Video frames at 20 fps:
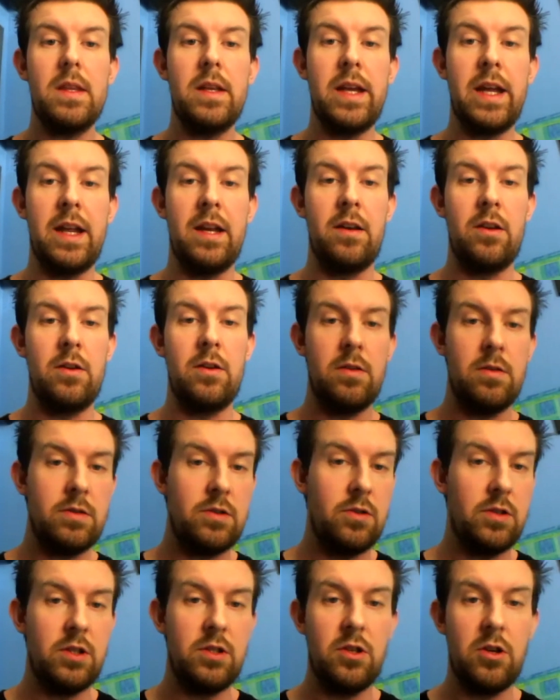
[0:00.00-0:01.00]
in
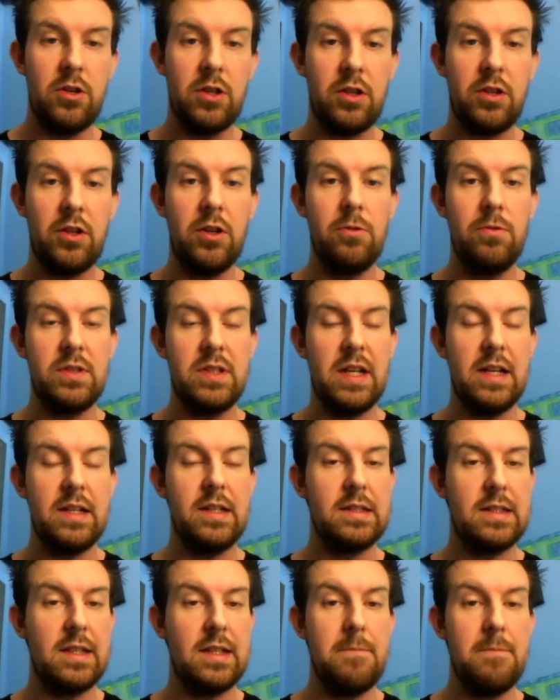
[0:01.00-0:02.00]
sort of non-acute
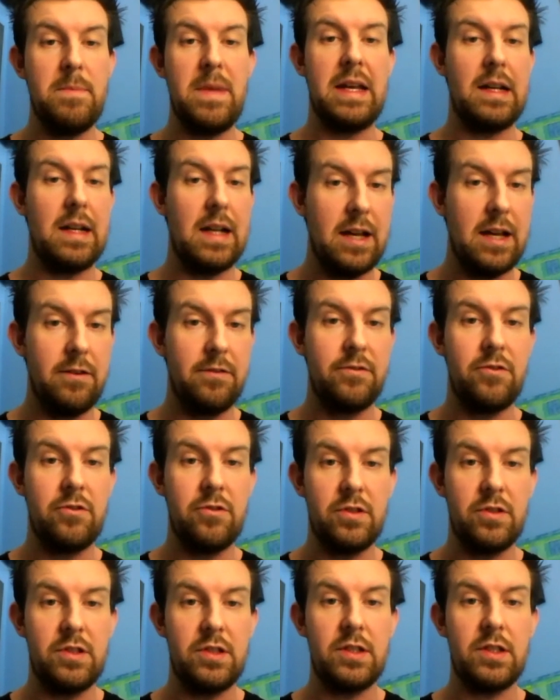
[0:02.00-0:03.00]
settings like mental health
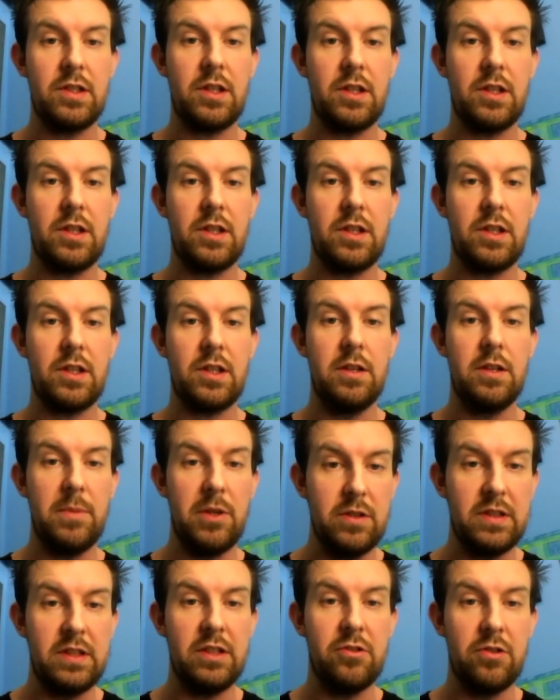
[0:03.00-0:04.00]
trusts, community
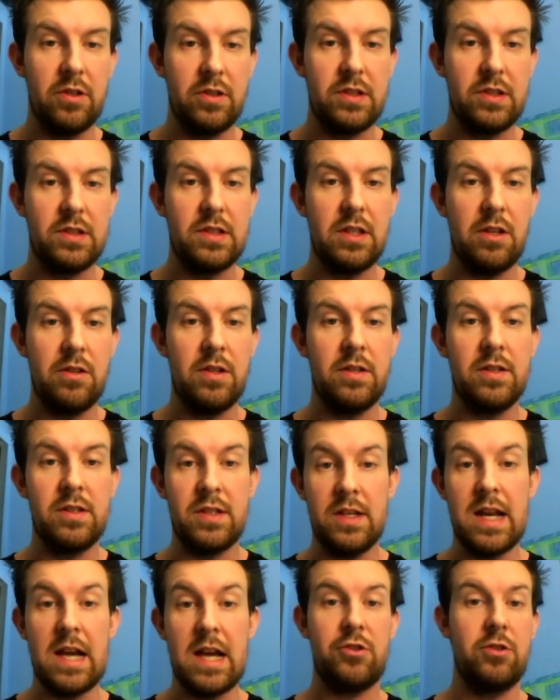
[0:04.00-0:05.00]
trusts, so that there's a
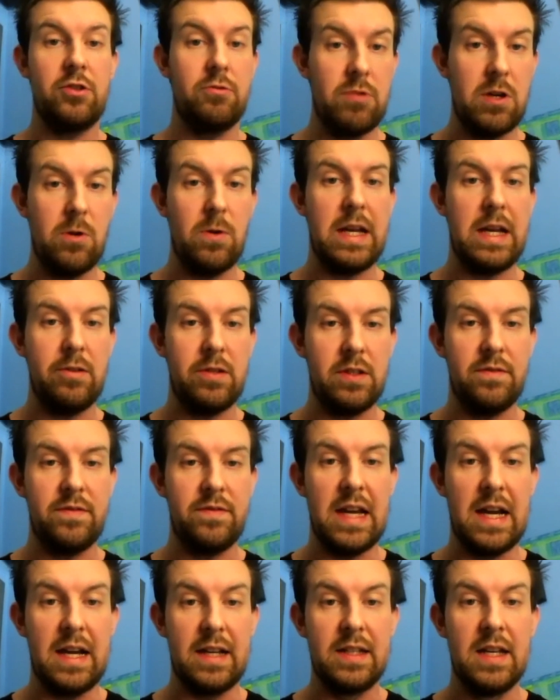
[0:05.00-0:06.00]
national rollout of
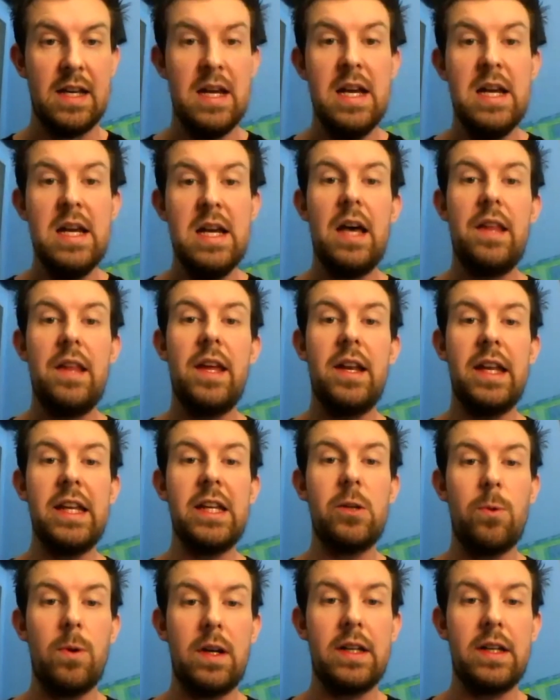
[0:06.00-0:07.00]
that. And then
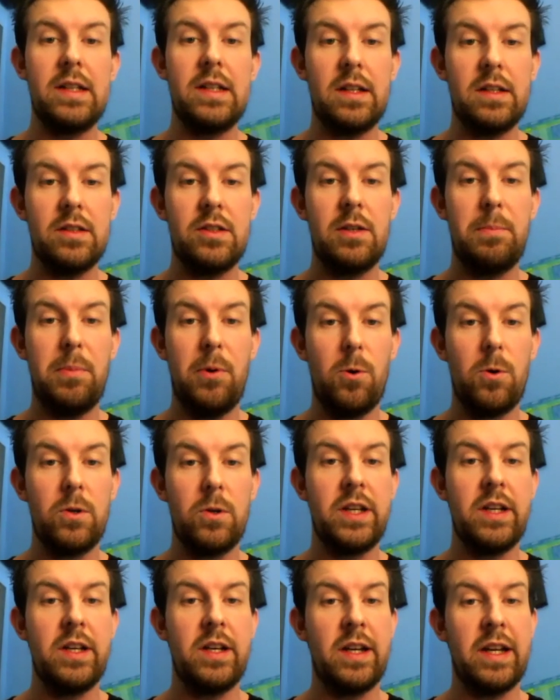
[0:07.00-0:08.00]
equally
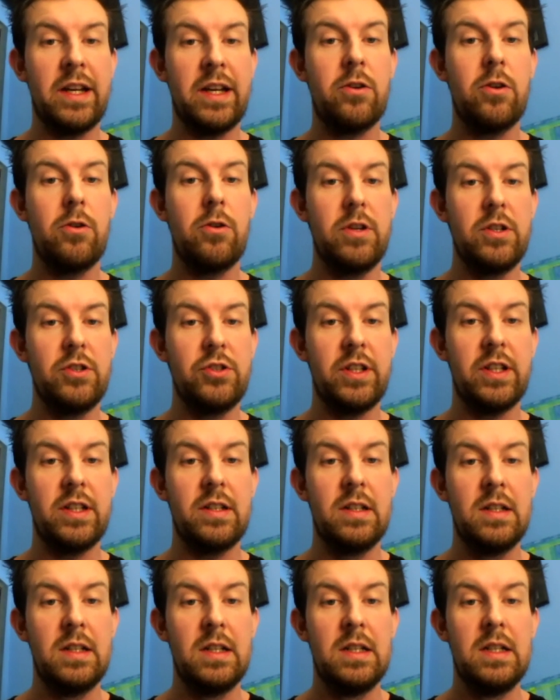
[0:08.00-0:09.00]
supporting and
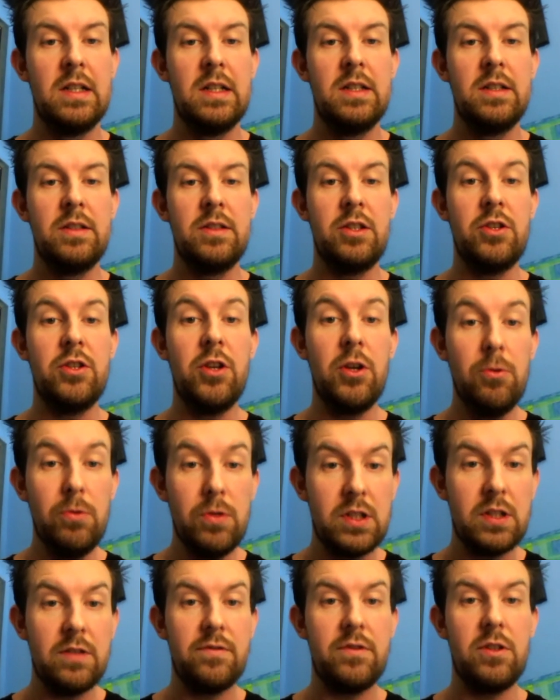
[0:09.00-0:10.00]
encouraging the
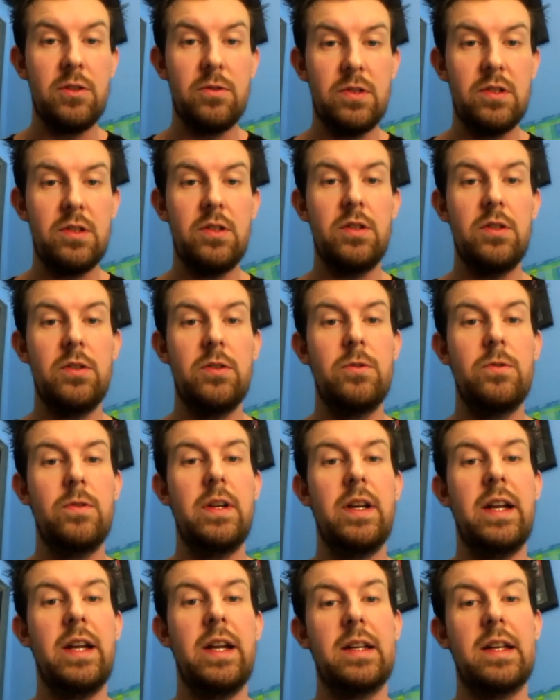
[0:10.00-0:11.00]
use of News 2
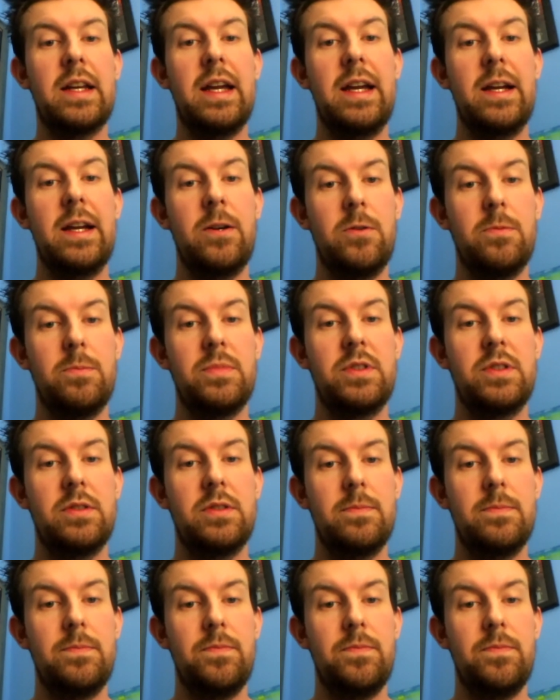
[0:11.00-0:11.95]
in care homes.